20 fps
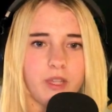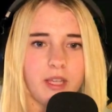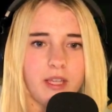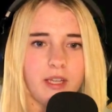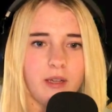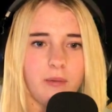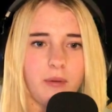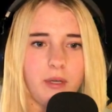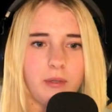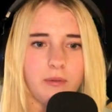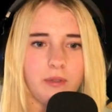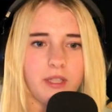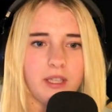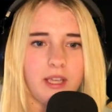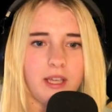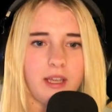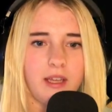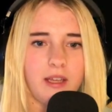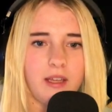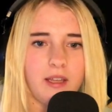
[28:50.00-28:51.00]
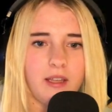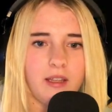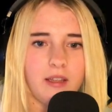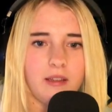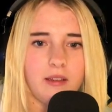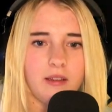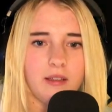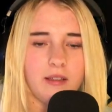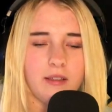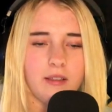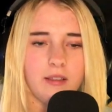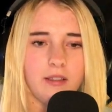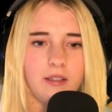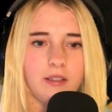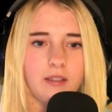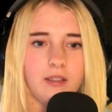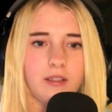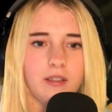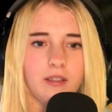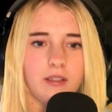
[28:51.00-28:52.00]
And I'm out again.
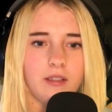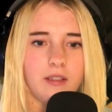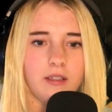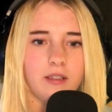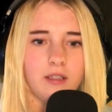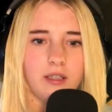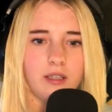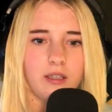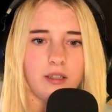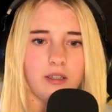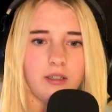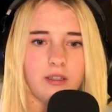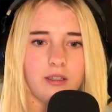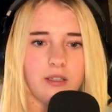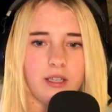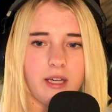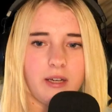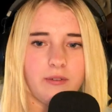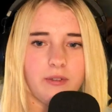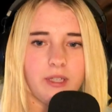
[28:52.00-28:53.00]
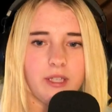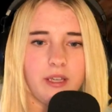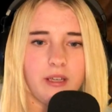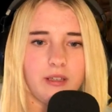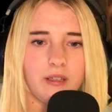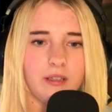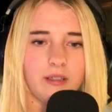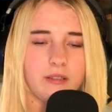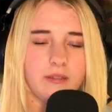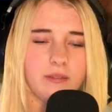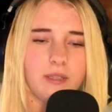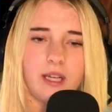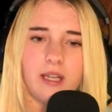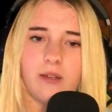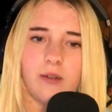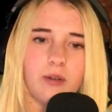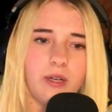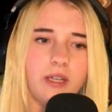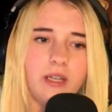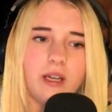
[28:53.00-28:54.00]
Harry, uh,
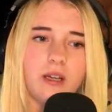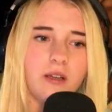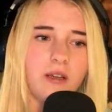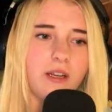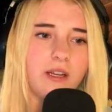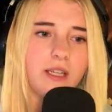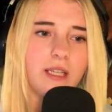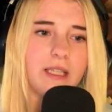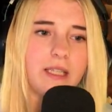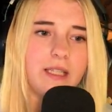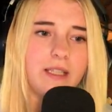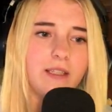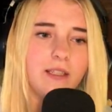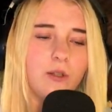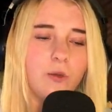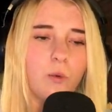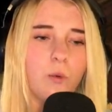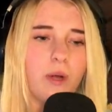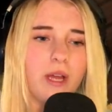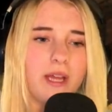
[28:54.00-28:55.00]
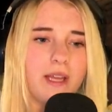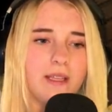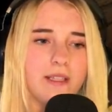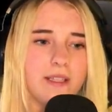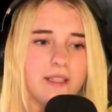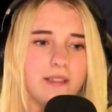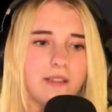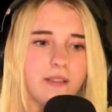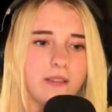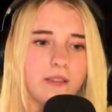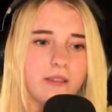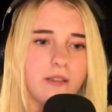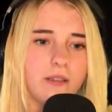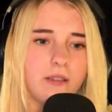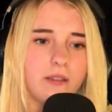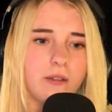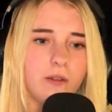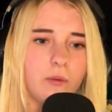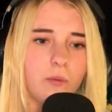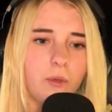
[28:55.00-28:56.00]
Hagrid, I'm gonna kick your ways.
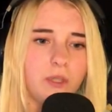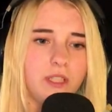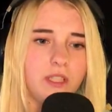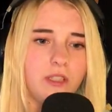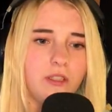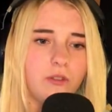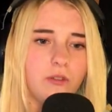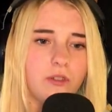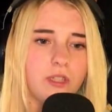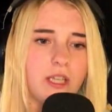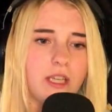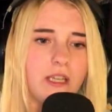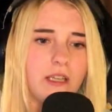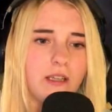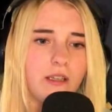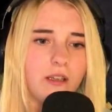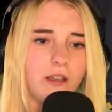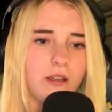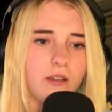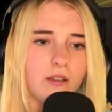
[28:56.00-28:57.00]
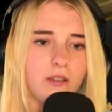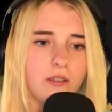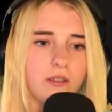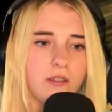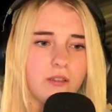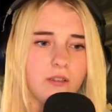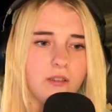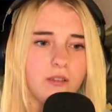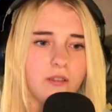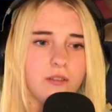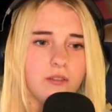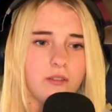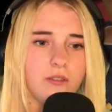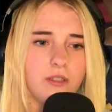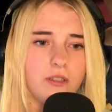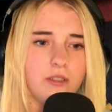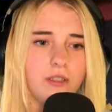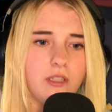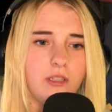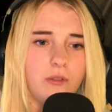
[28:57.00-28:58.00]
What did you think?
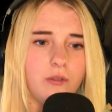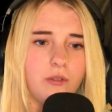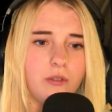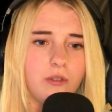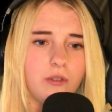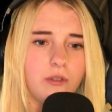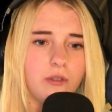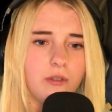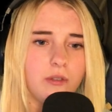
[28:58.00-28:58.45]
Seriously, dude?